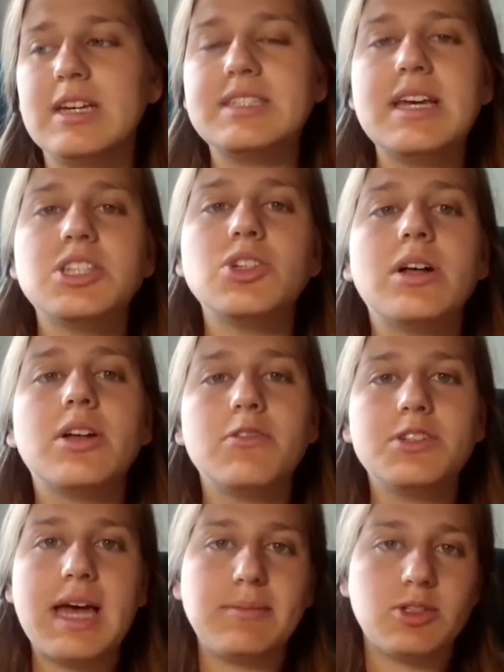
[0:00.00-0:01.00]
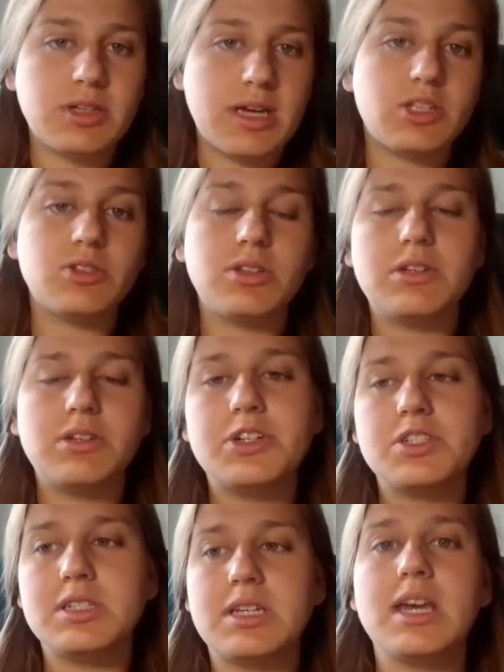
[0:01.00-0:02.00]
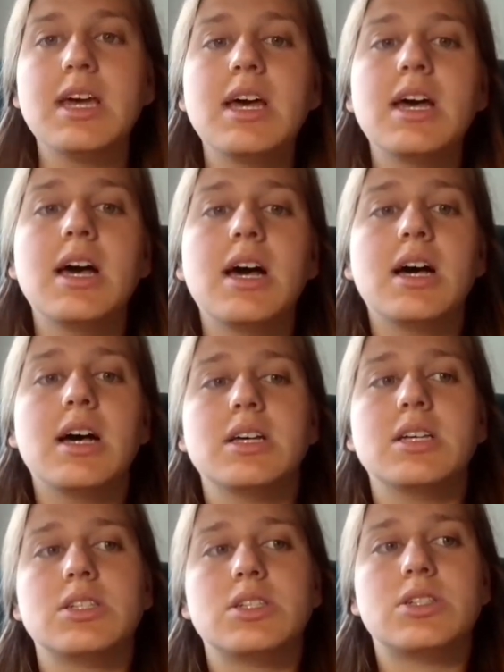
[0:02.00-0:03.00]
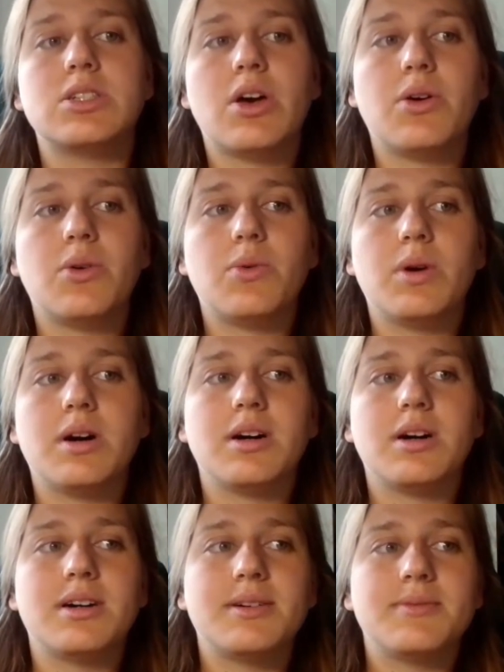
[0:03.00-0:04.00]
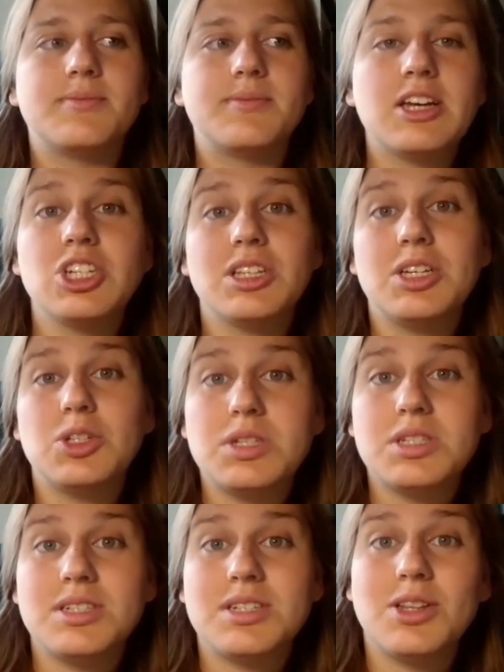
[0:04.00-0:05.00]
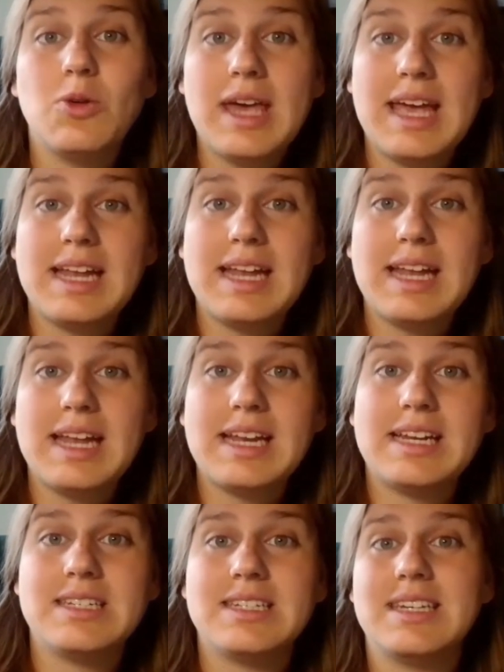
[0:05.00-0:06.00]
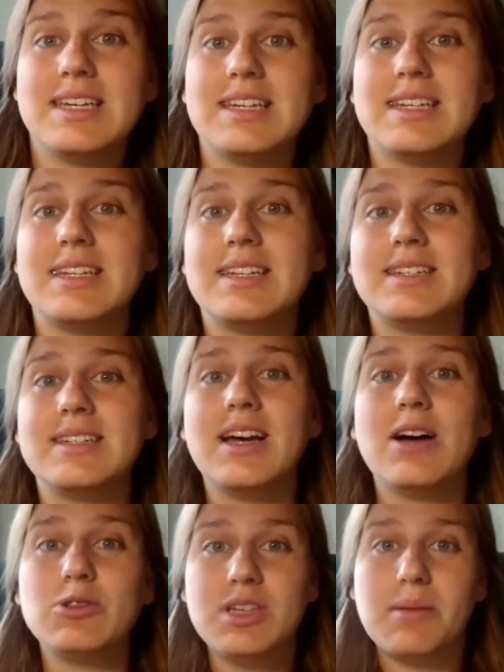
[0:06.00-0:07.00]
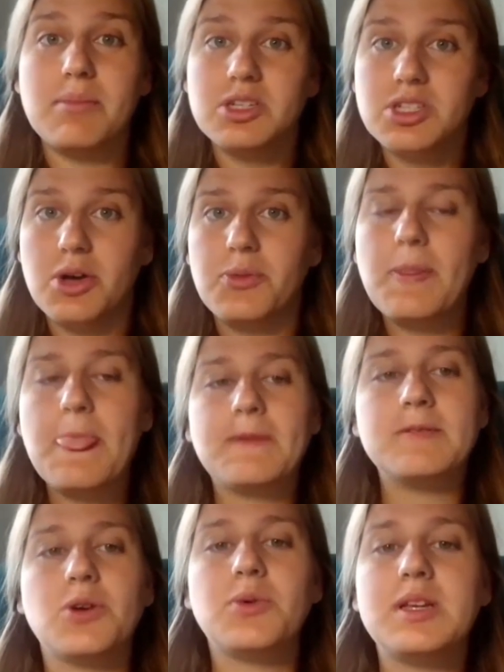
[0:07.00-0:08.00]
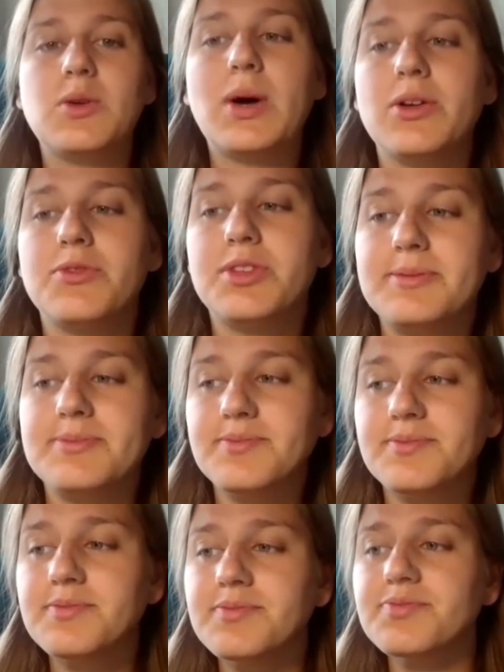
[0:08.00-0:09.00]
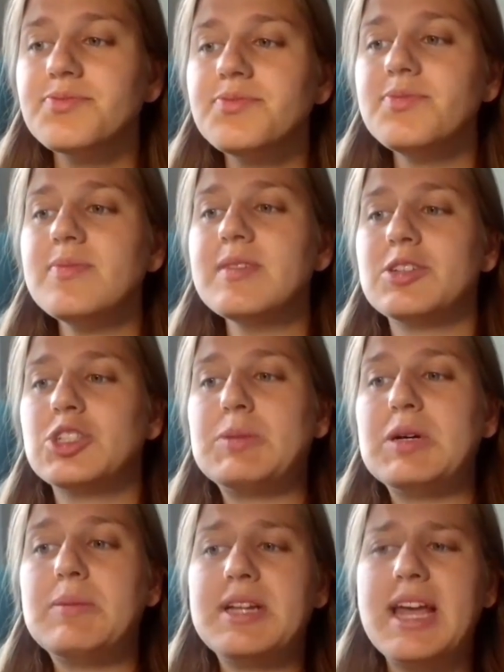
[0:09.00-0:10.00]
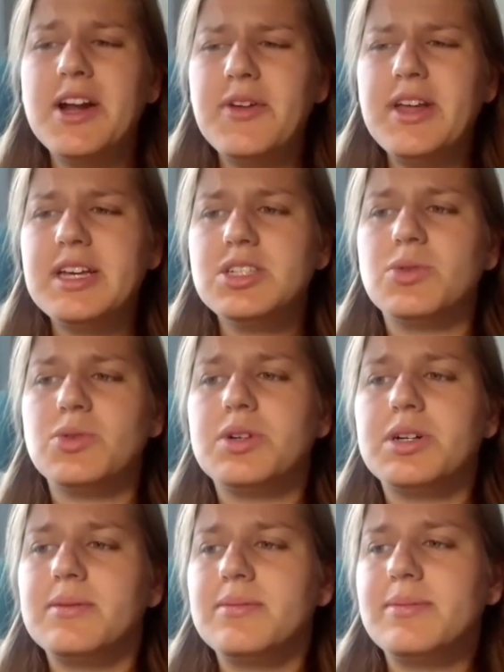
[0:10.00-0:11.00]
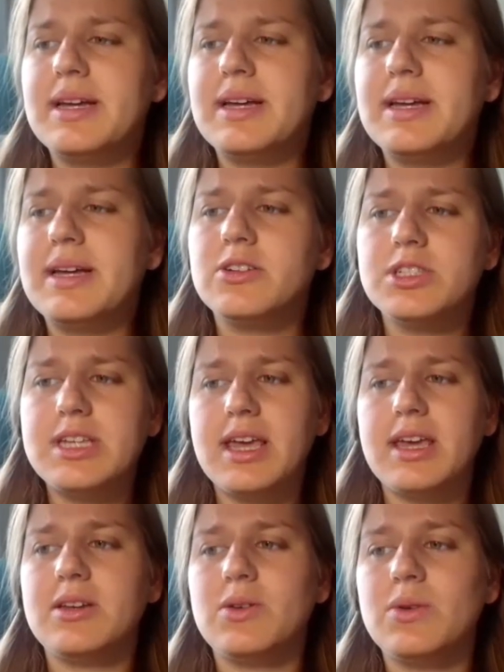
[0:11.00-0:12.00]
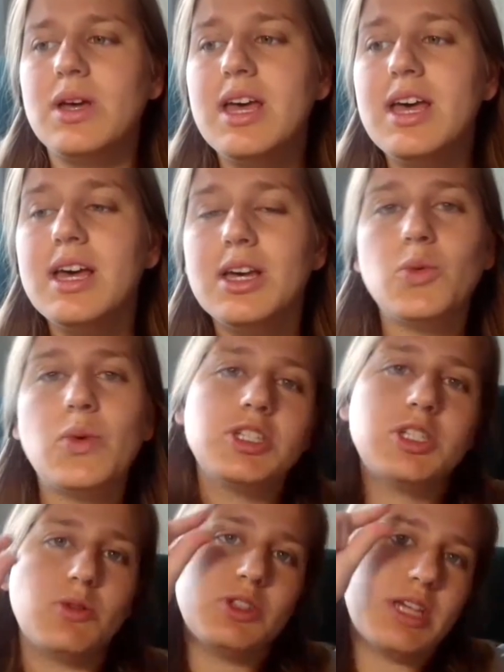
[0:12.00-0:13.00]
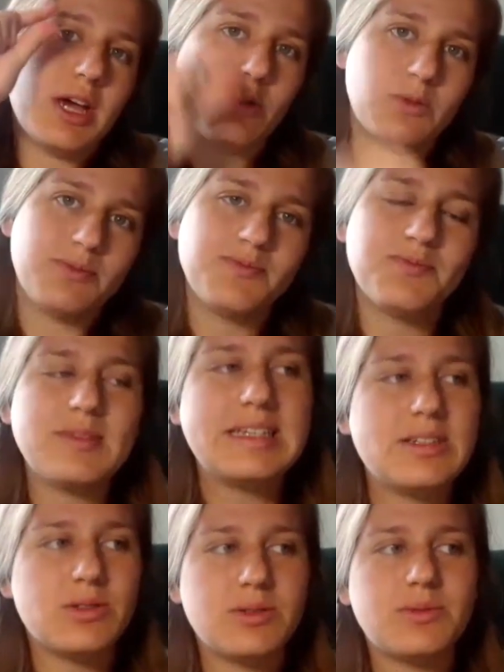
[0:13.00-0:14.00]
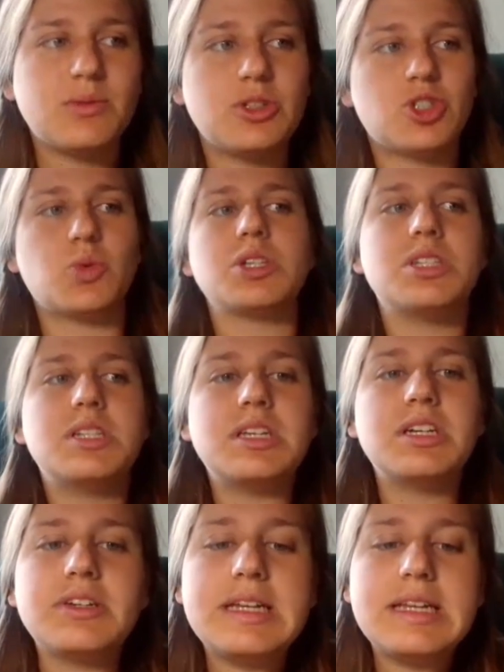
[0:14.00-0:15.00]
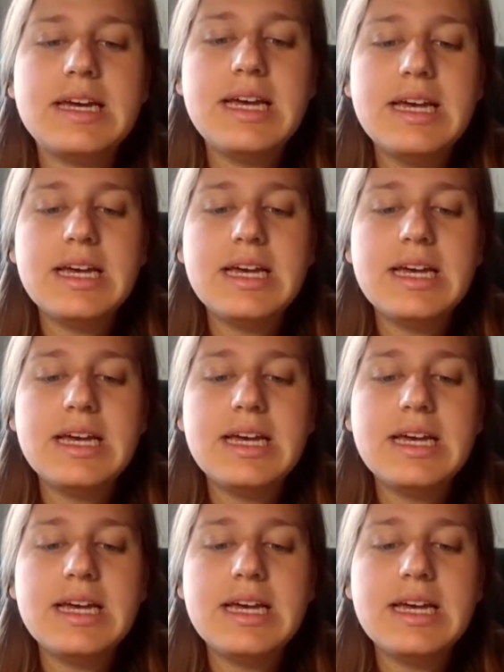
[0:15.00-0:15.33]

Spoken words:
it takes you a lot of time to get to the university. So actually it was located in outside Moscow, so in one of the suburban areas, or better to say in one small town, which was near it.